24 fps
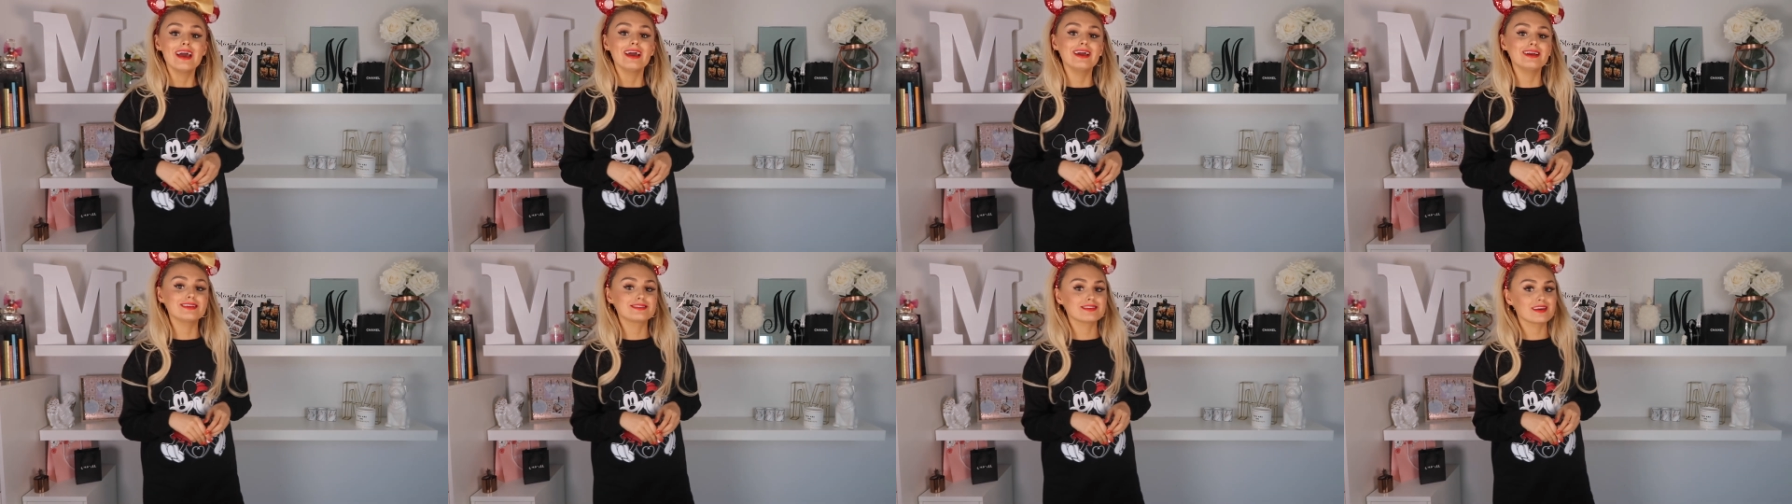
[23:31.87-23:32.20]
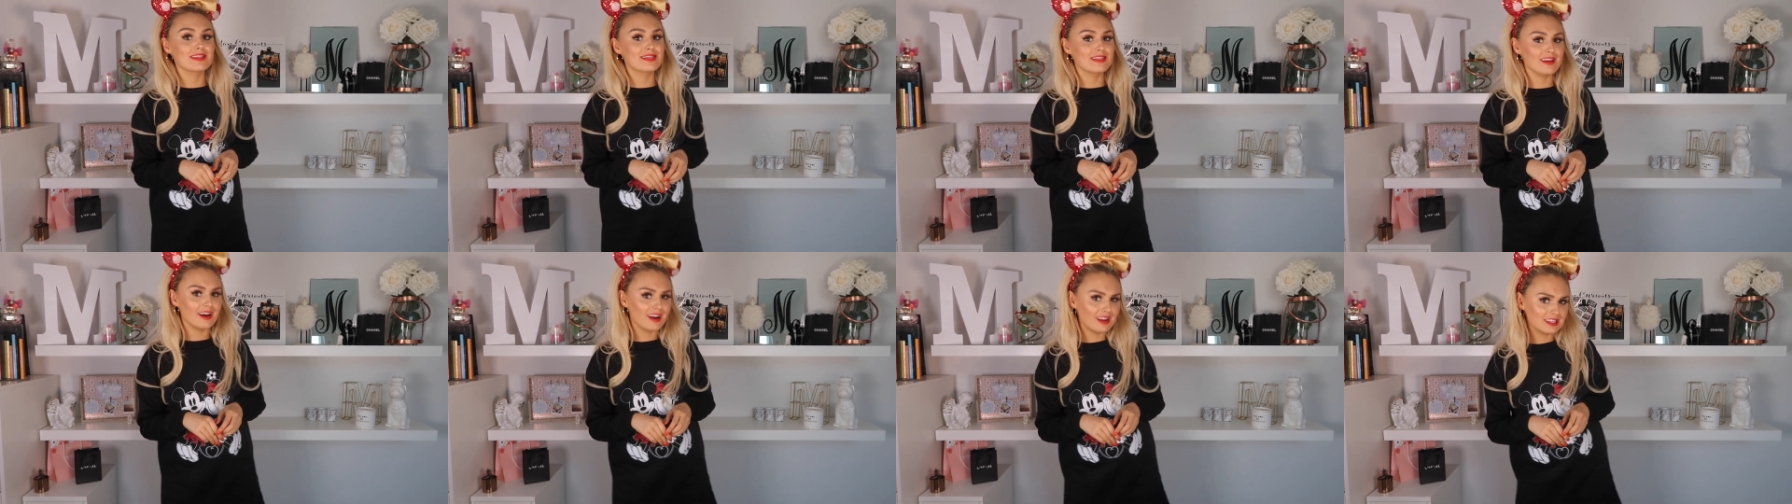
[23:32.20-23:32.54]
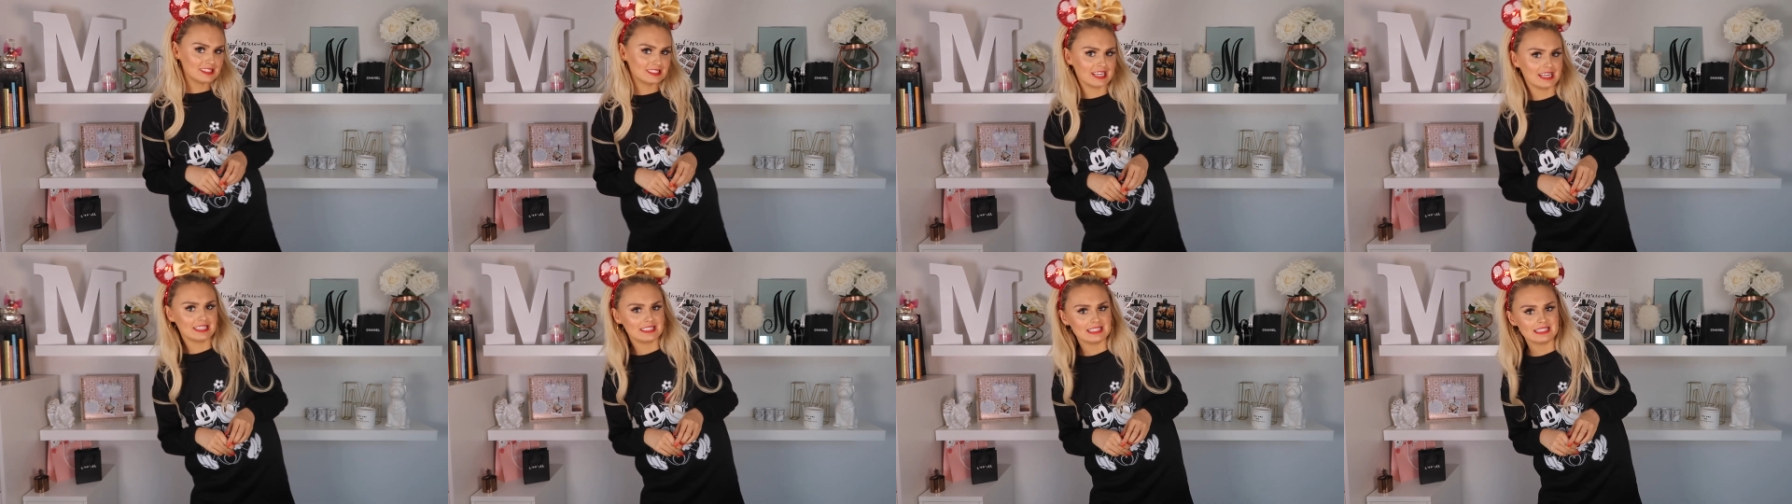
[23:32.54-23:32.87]
It's a
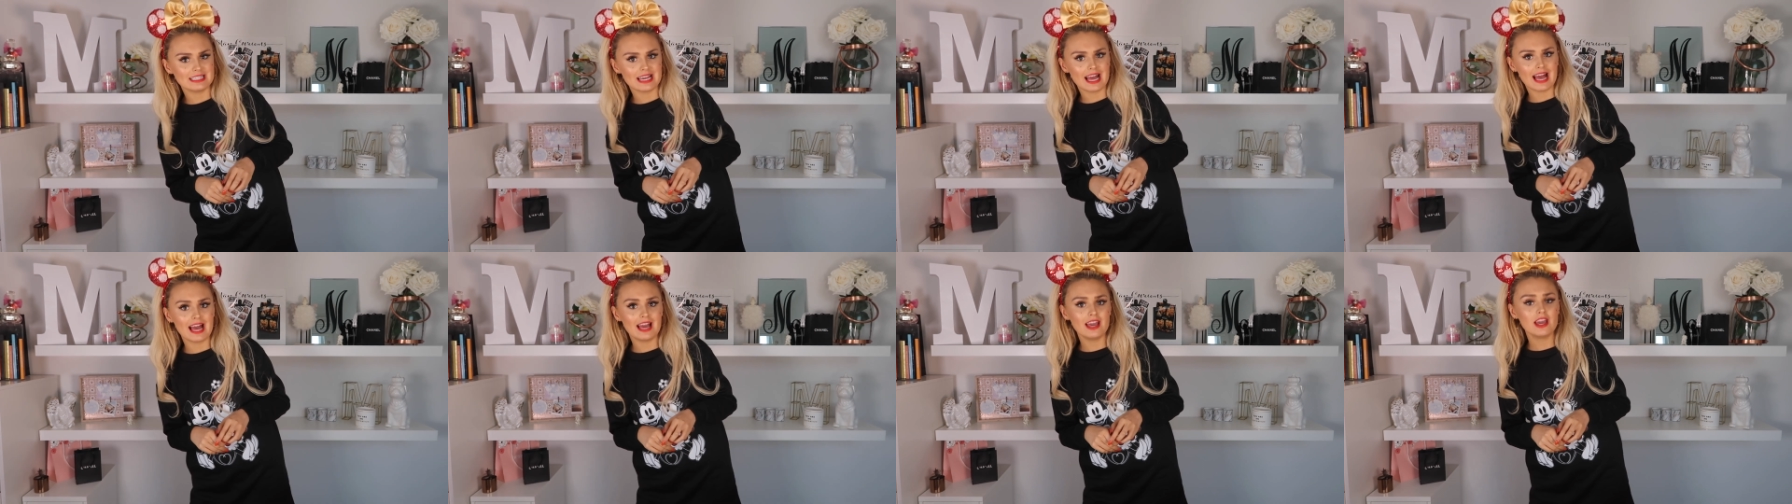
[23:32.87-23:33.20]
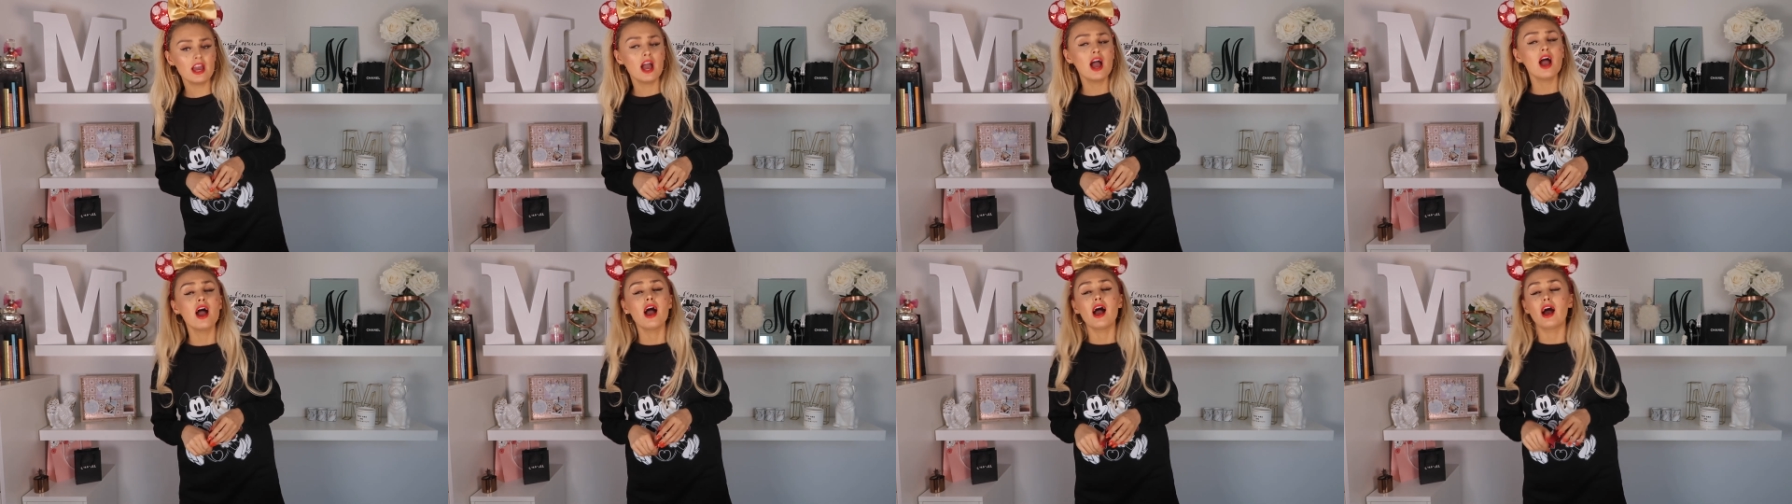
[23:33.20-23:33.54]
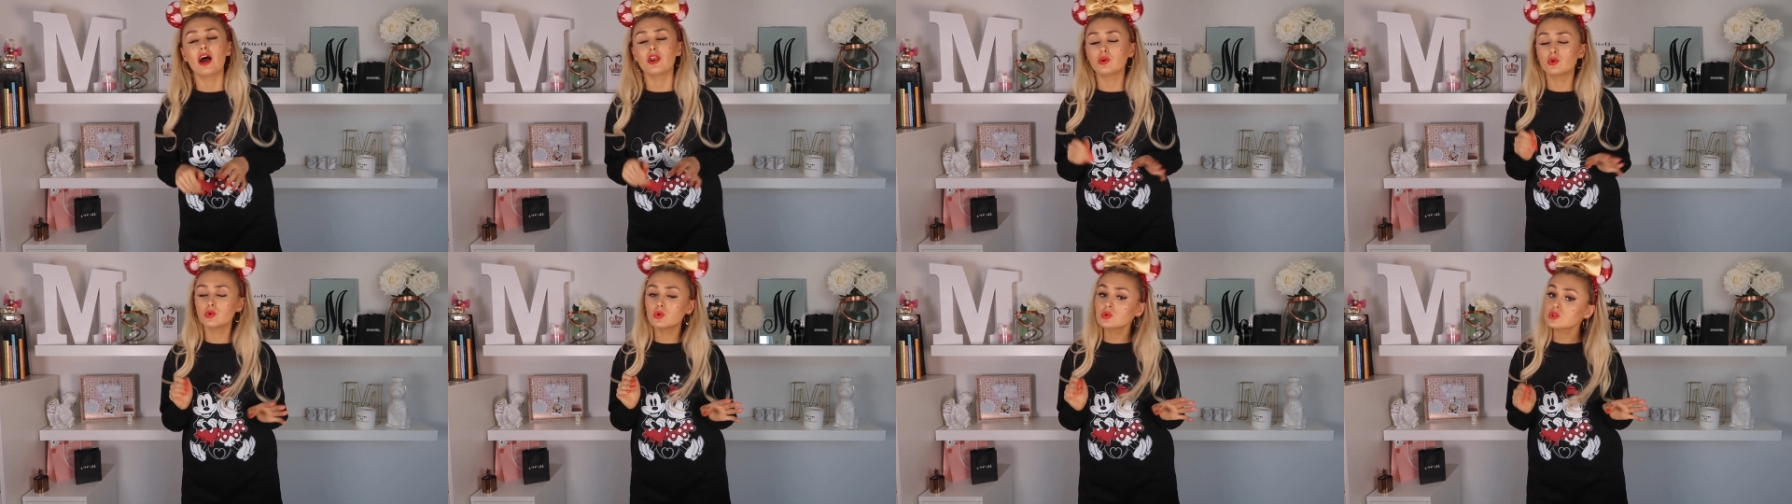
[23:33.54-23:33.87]
Thursday today
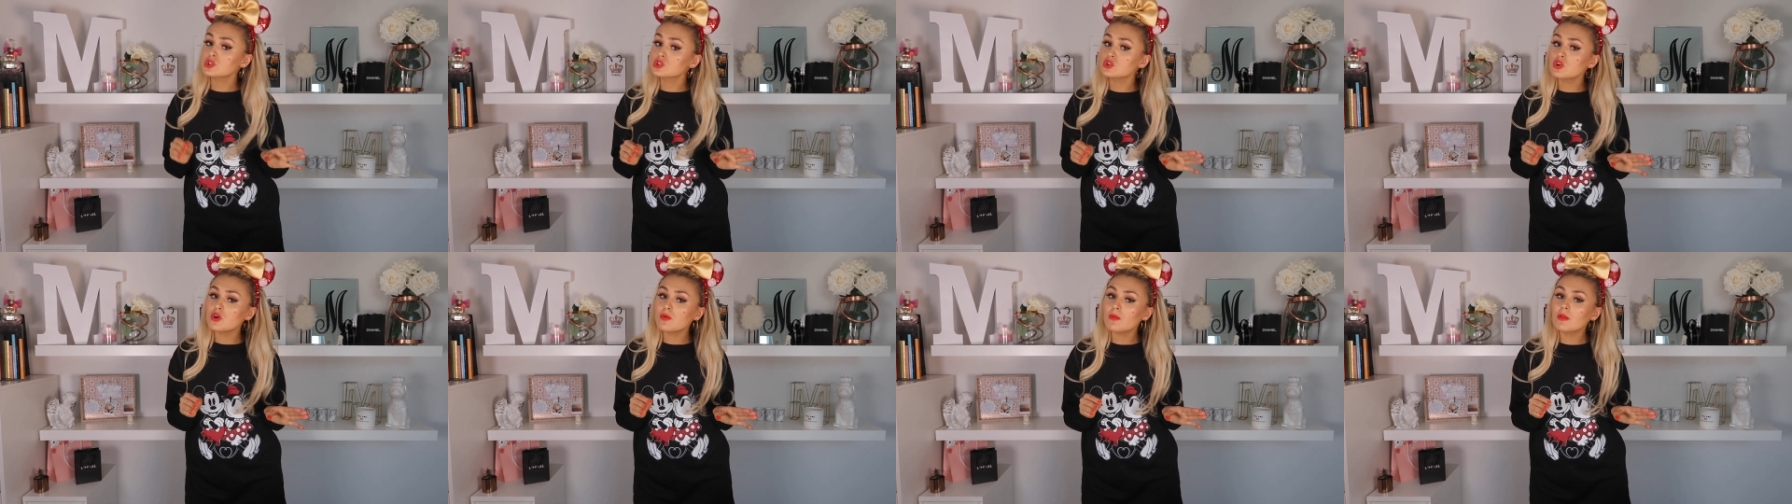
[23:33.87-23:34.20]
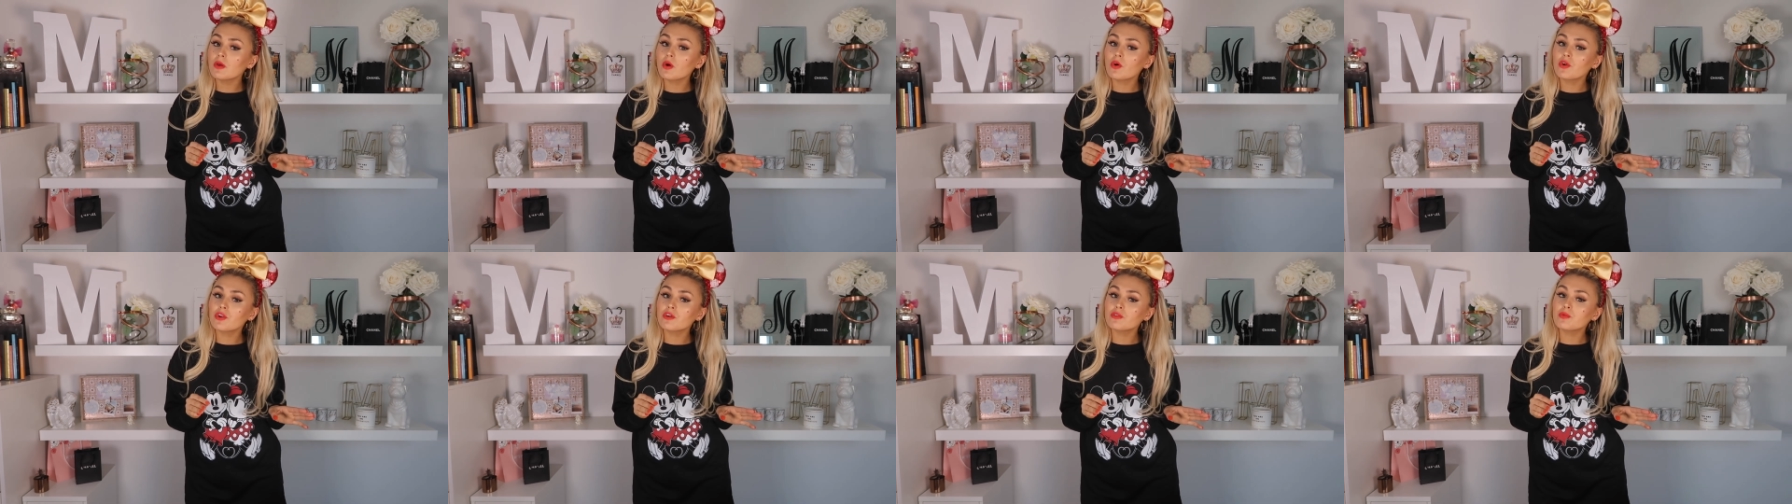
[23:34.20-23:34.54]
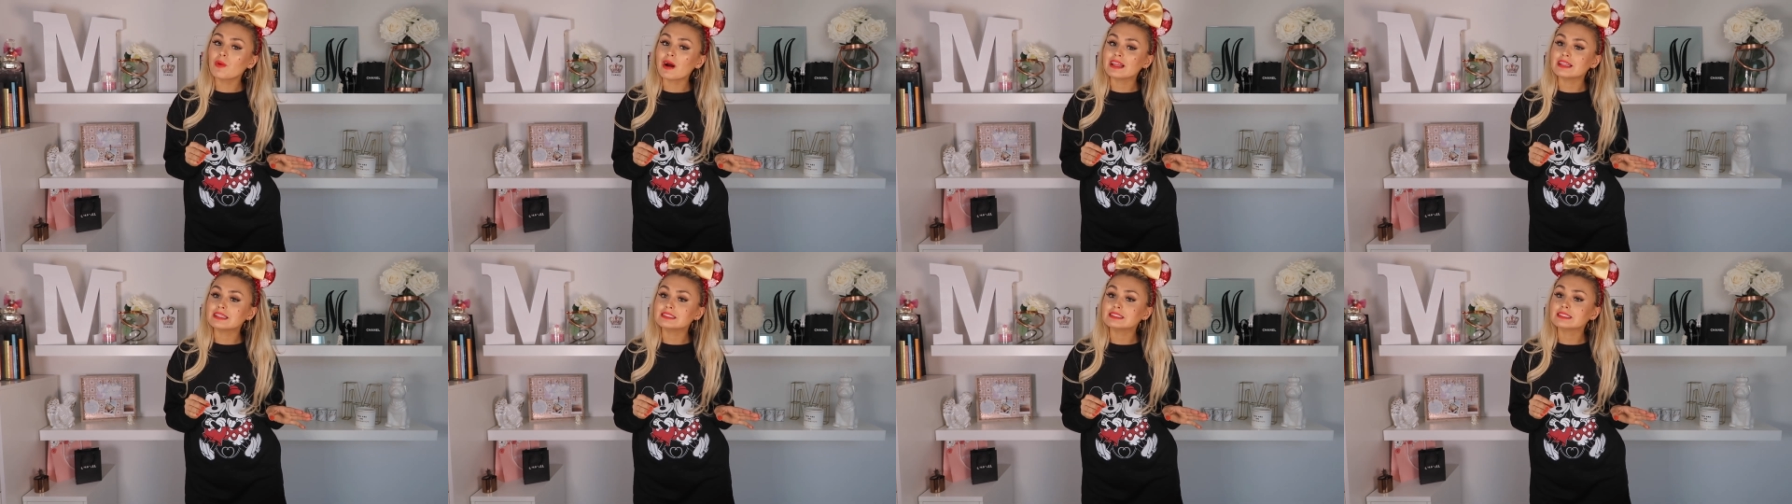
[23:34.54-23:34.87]
and hauls are normally on a
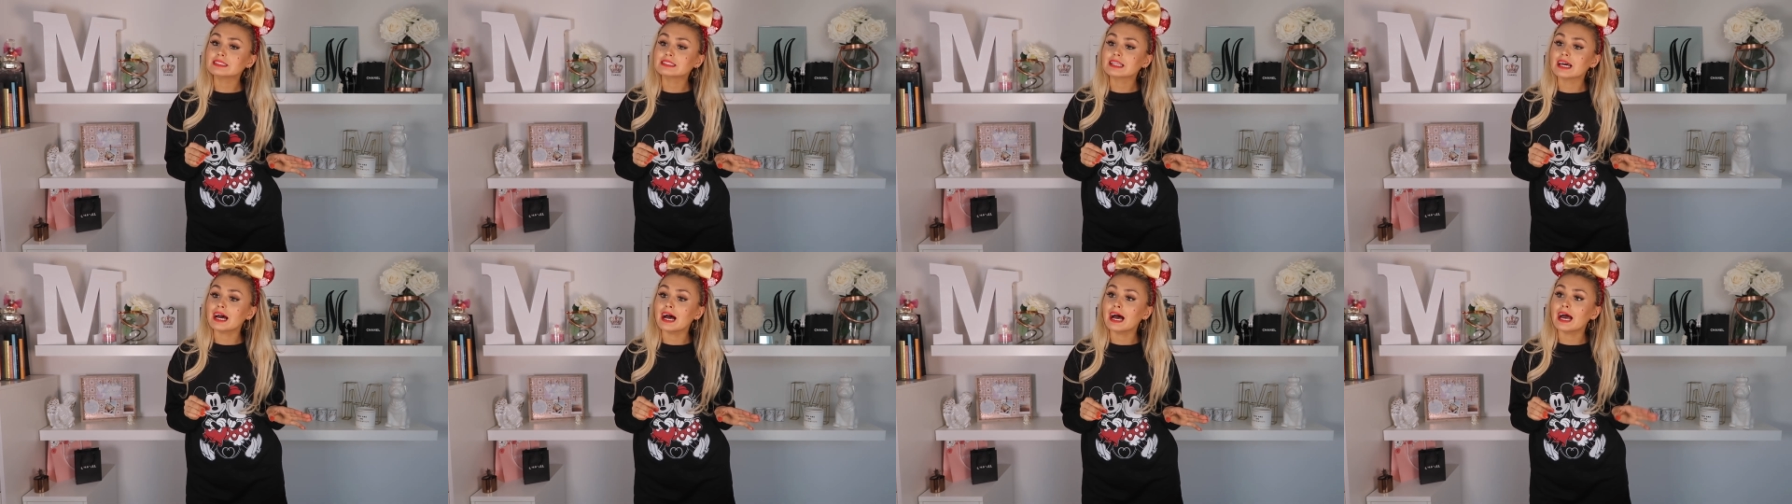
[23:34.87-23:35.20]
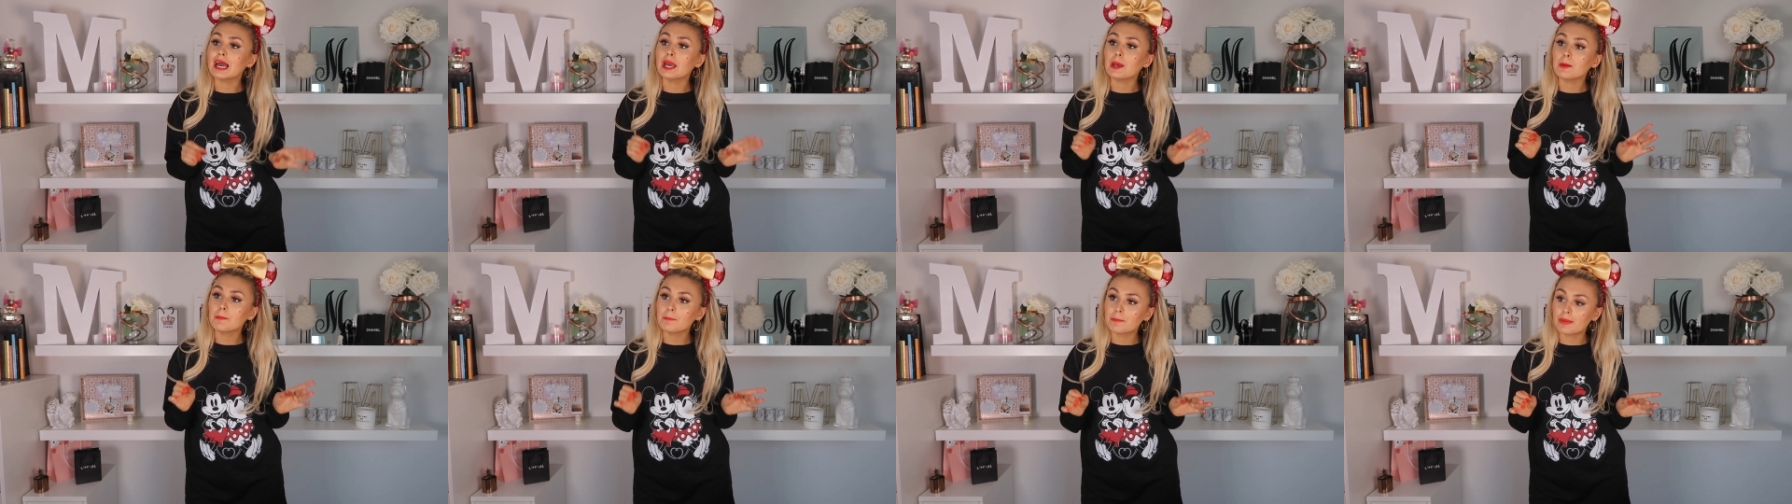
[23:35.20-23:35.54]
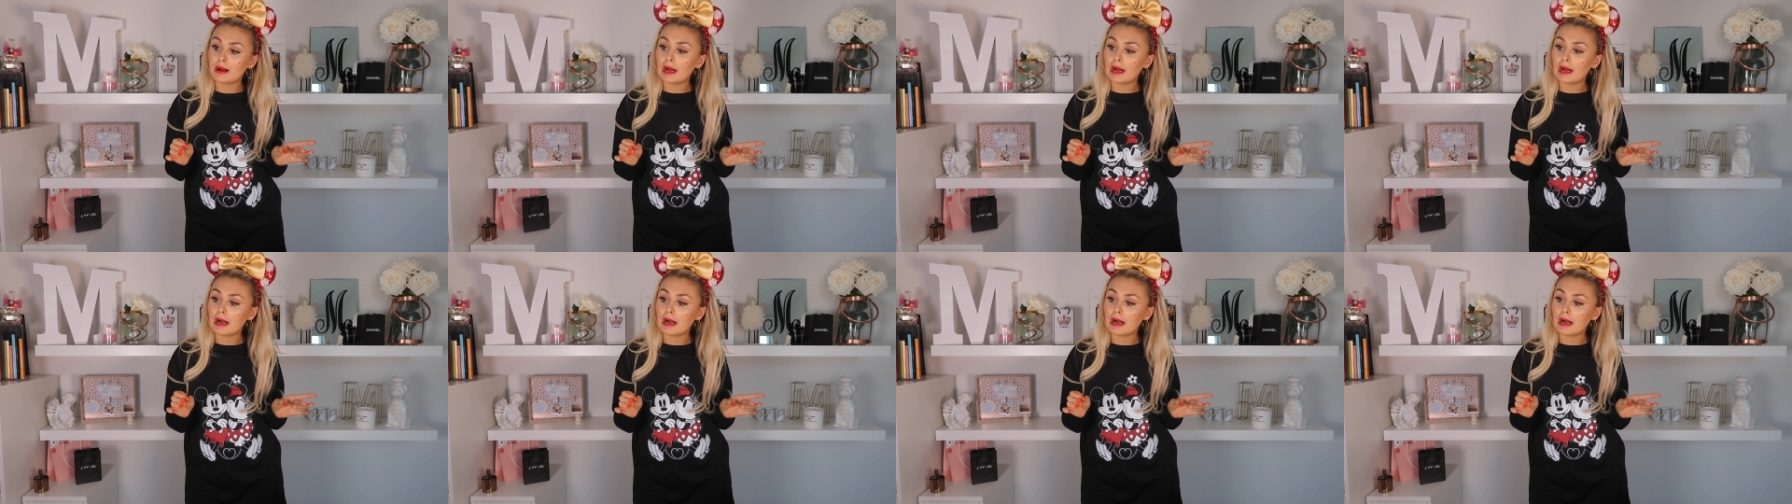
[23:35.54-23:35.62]
Wednesday